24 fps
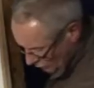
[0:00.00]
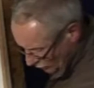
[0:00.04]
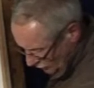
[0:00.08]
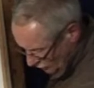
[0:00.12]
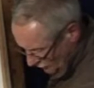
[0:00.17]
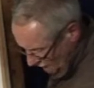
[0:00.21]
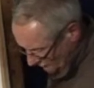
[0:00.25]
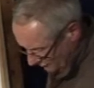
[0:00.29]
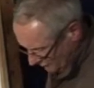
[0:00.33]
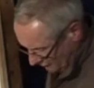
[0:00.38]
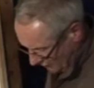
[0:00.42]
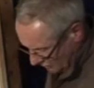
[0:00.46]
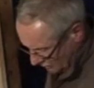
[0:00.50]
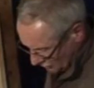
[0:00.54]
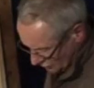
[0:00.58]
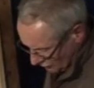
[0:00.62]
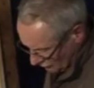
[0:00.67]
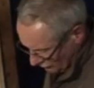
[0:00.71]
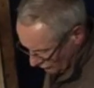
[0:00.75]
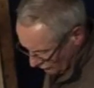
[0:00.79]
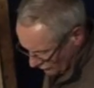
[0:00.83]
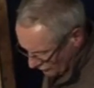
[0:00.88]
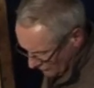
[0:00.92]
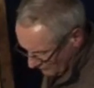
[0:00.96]
wash of French
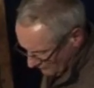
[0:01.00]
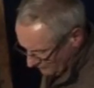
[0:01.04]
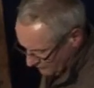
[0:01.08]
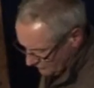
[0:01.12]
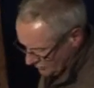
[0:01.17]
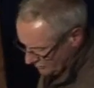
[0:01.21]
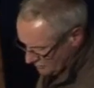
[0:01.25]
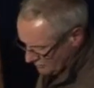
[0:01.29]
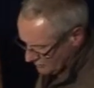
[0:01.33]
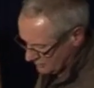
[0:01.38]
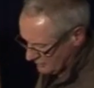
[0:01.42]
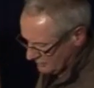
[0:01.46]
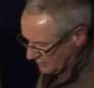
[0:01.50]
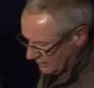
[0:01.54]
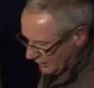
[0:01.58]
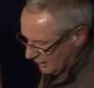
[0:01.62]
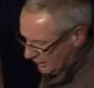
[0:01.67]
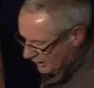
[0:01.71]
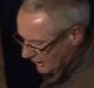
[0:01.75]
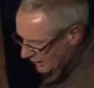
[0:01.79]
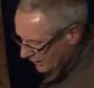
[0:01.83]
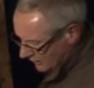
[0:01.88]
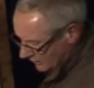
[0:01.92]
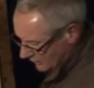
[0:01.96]
Ultra, just
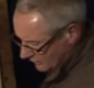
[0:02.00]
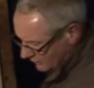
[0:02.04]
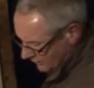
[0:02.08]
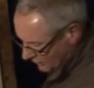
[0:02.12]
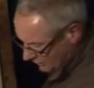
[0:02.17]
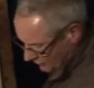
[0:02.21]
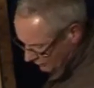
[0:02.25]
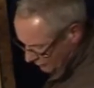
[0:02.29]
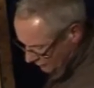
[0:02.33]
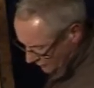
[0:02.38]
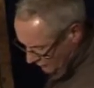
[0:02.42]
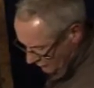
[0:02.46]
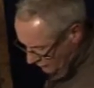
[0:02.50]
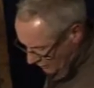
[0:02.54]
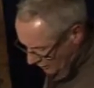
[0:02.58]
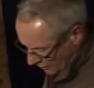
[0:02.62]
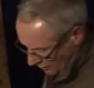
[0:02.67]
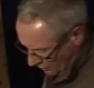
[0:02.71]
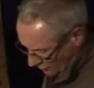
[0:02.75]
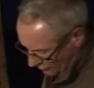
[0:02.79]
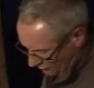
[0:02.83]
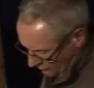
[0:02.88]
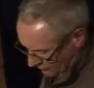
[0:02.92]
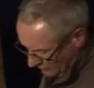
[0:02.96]

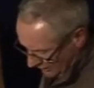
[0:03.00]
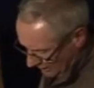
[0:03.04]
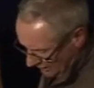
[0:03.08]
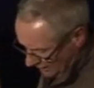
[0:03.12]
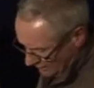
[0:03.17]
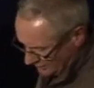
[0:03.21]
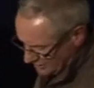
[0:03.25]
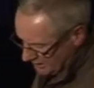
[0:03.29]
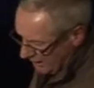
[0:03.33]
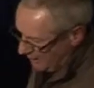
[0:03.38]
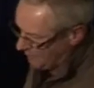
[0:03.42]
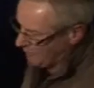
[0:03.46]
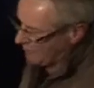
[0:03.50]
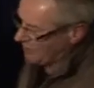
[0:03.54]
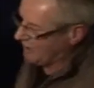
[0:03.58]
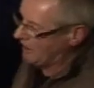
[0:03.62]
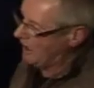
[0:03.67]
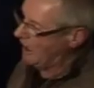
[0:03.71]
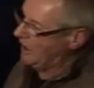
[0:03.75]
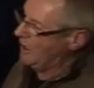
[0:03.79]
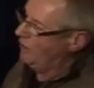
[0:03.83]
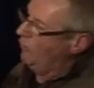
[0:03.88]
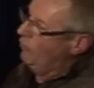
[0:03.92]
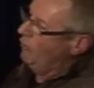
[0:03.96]
a little dab of the
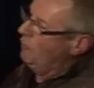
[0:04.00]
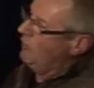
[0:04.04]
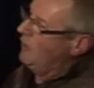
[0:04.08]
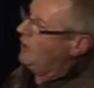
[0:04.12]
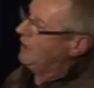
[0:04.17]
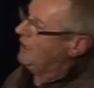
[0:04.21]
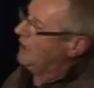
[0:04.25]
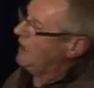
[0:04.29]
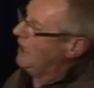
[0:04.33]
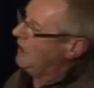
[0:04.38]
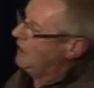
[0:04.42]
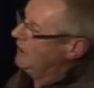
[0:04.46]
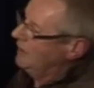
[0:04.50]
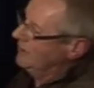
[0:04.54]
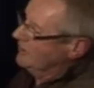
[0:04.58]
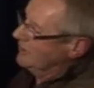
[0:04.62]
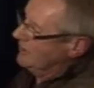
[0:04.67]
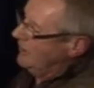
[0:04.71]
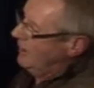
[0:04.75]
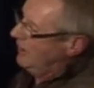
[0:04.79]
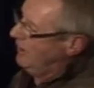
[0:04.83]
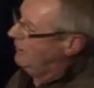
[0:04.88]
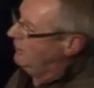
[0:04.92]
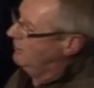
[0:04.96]
colour. All my colours
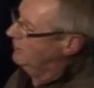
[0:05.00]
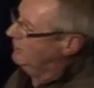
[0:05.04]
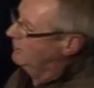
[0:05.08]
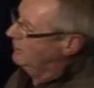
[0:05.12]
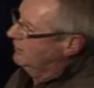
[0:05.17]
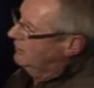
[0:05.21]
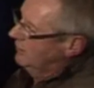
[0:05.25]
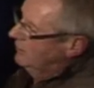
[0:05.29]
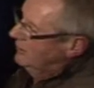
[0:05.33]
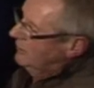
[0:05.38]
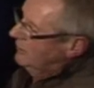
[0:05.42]
are